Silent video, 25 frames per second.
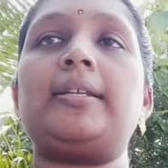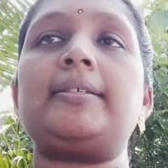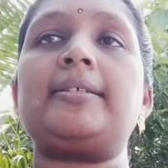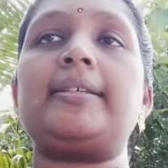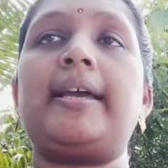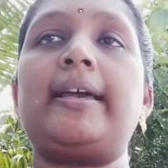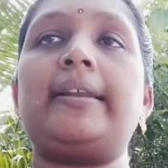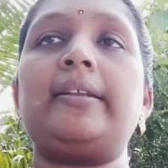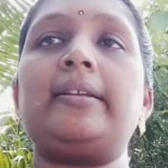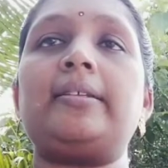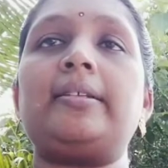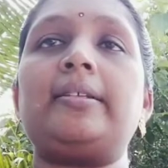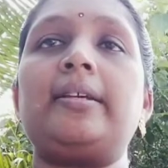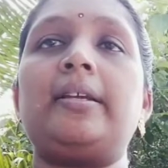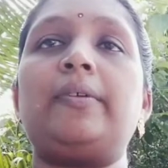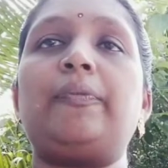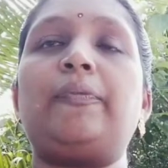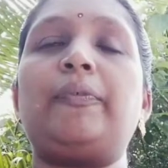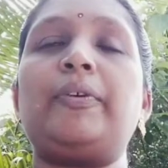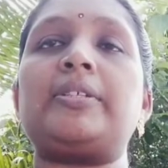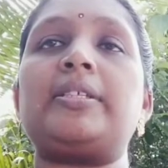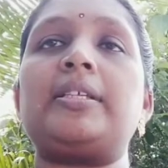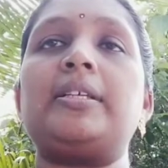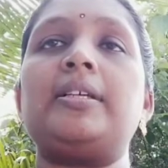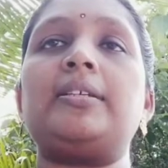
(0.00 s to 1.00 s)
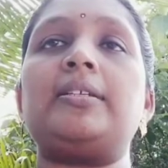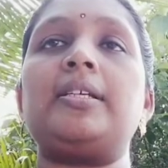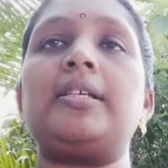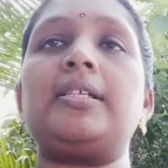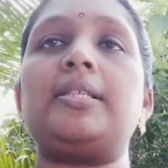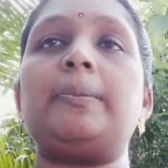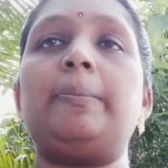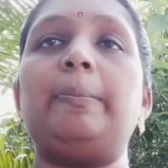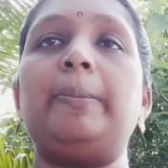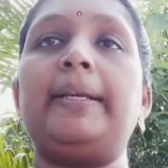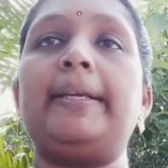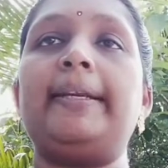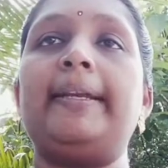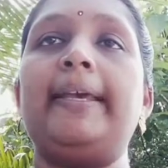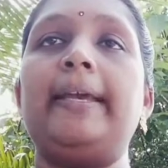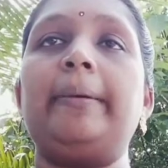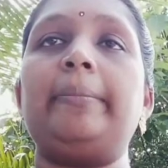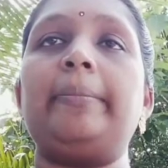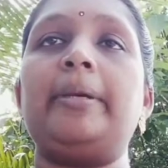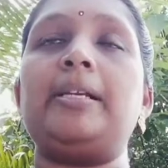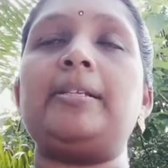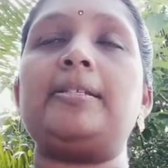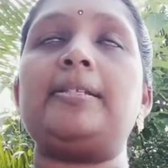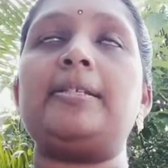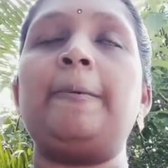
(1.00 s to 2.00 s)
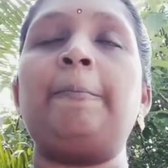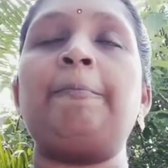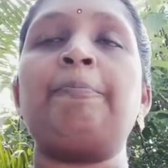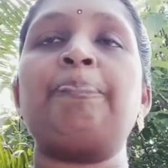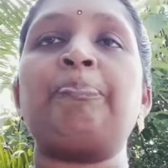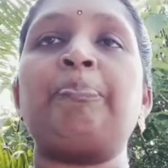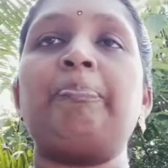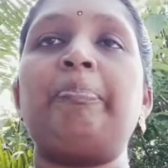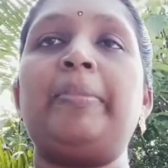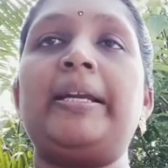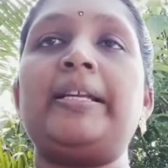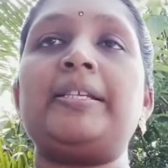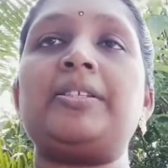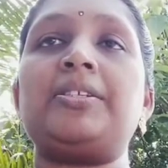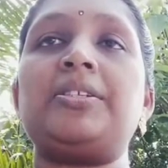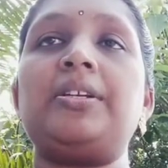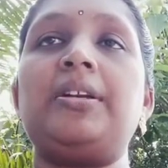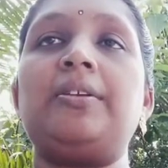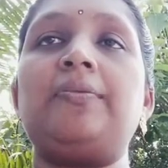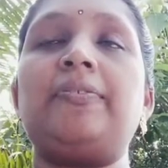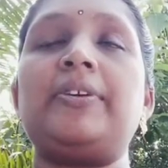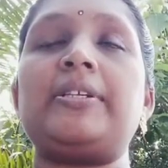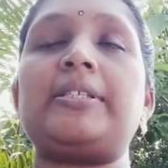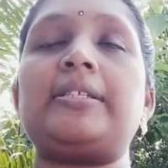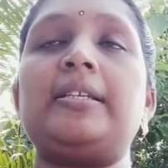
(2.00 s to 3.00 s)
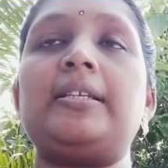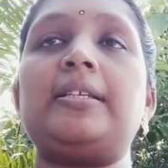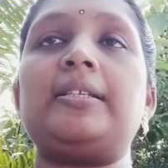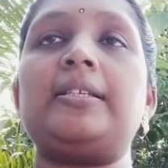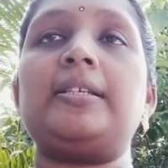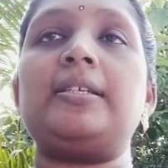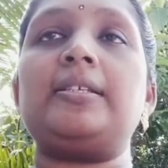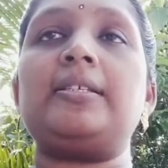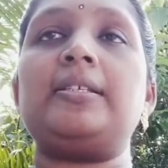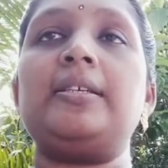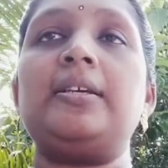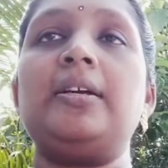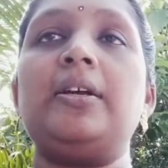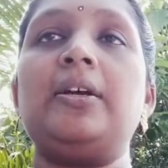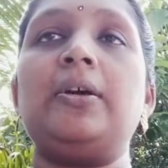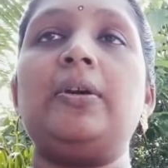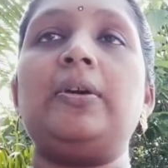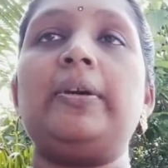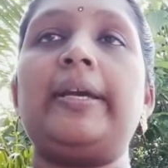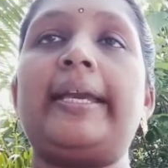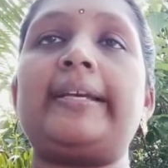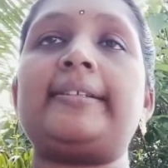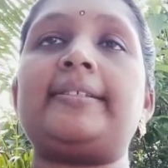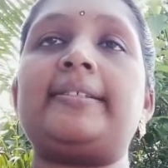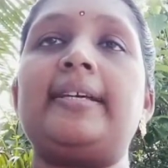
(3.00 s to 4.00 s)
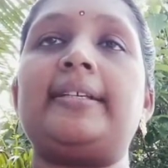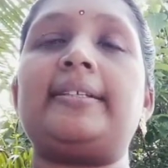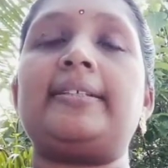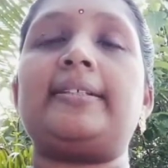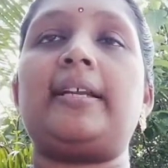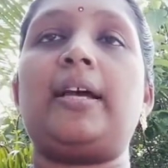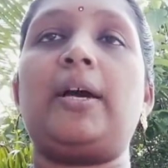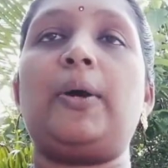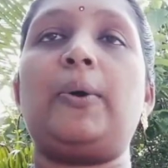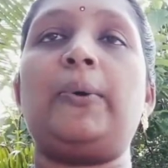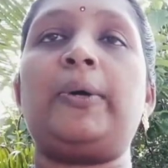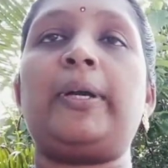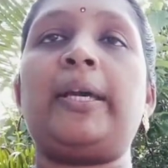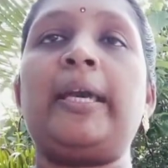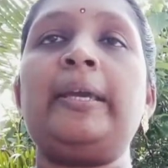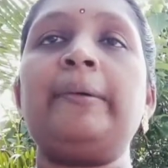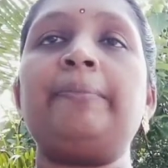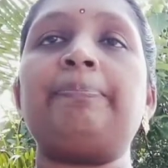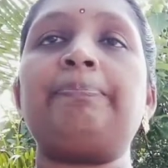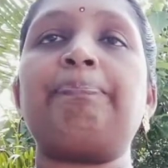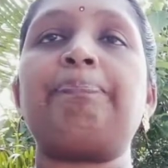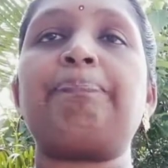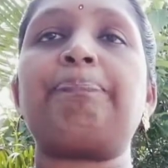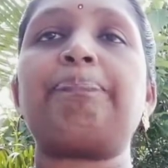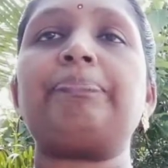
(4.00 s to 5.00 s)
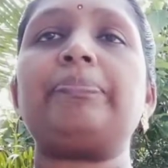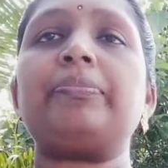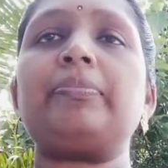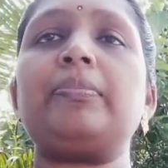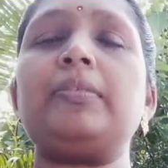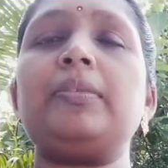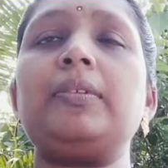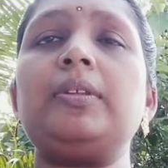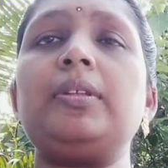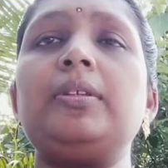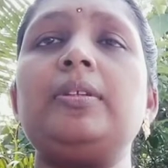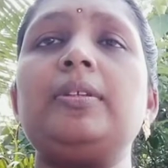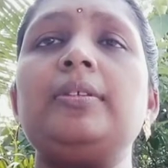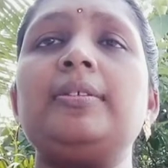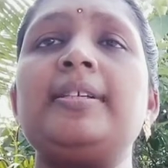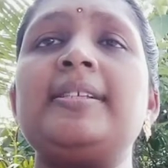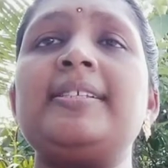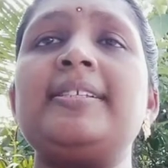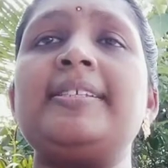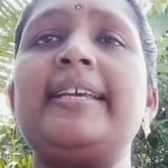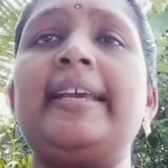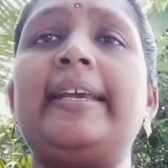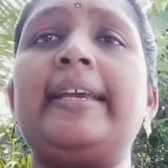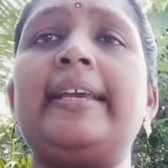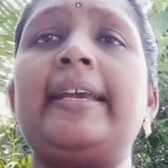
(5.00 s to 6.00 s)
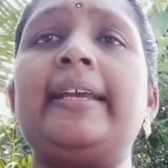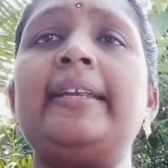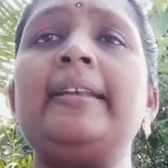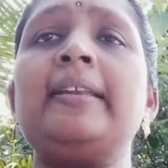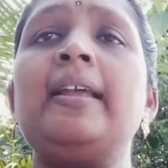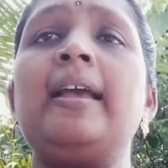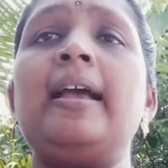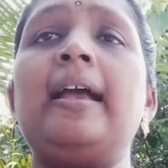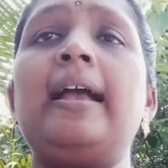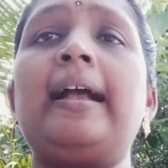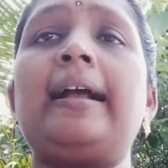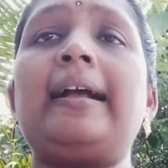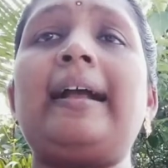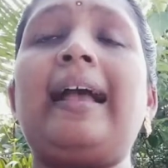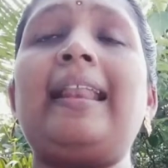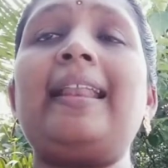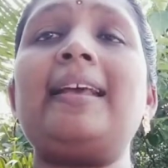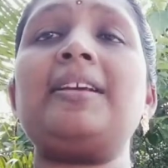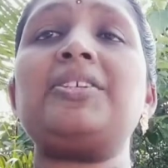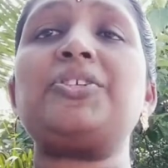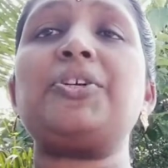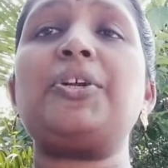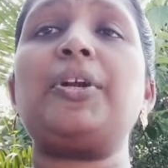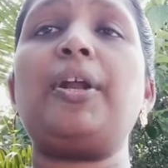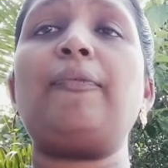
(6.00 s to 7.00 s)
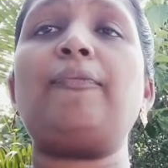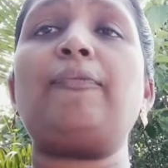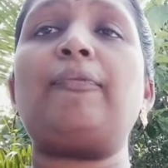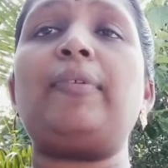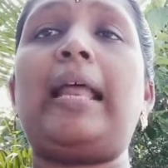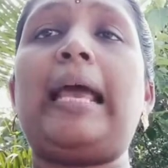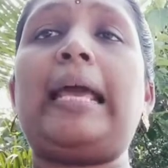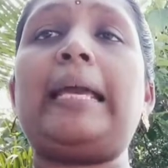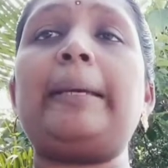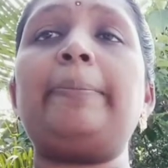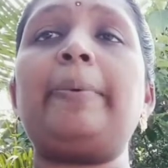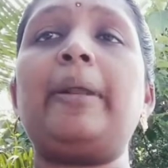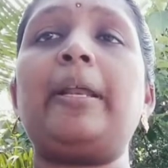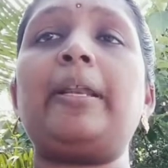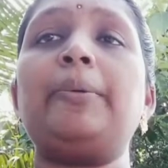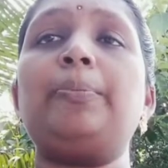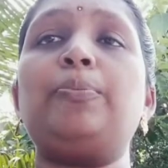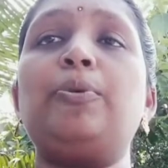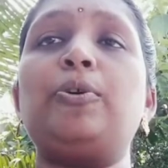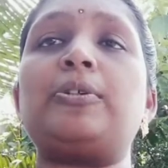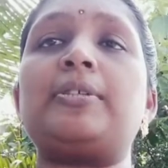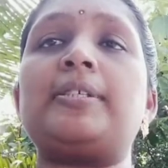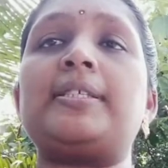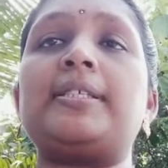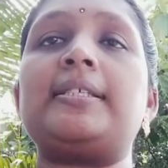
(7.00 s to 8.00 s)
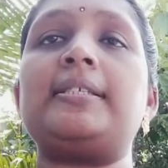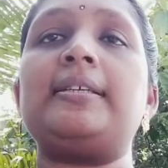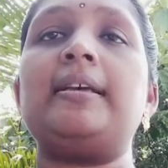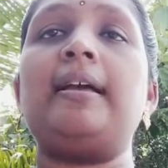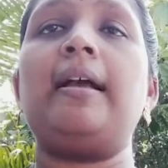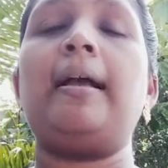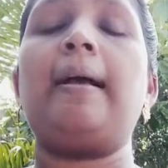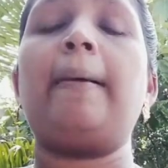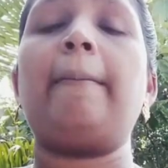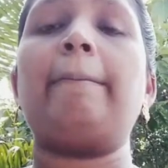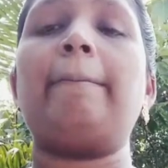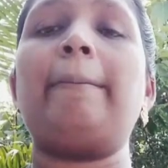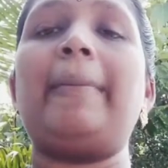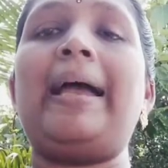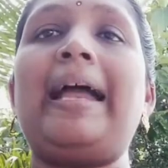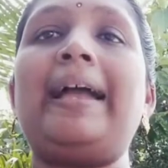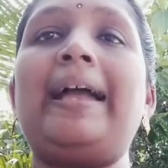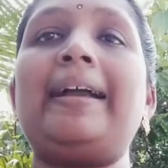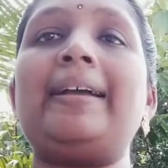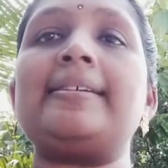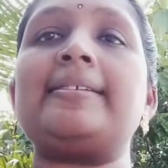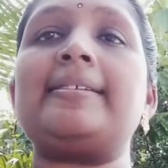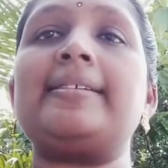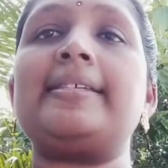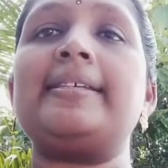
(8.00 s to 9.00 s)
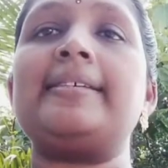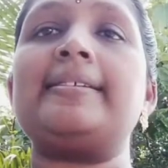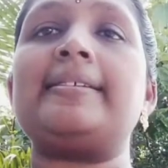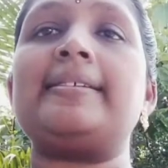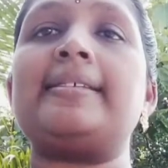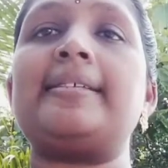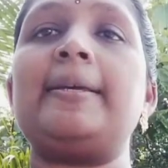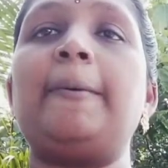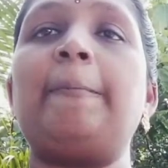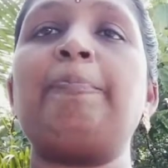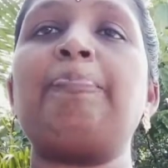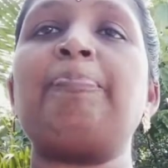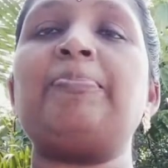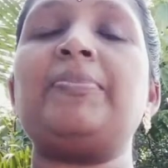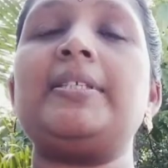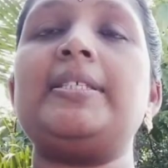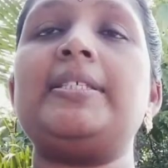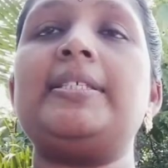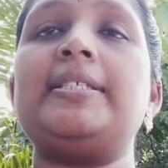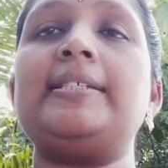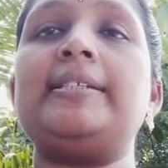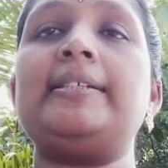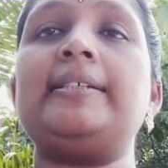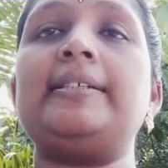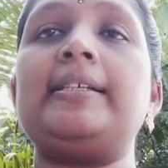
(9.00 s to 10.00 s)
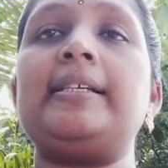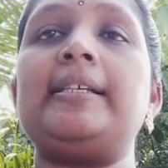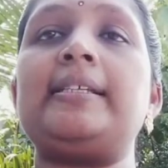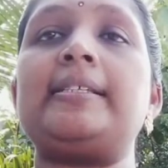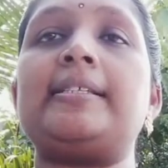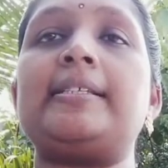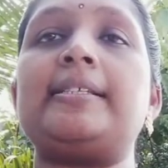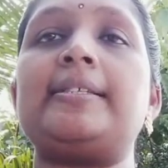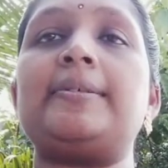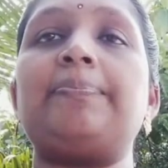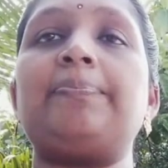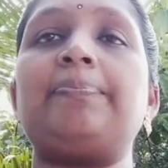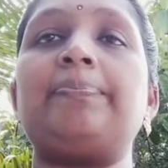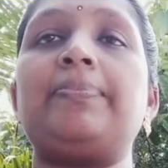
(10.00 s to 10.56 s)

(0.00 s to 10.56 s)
sanitary facilities, midday meals, medicinal facilities, etc. Okay. And second, collection of library books, magazines, journals,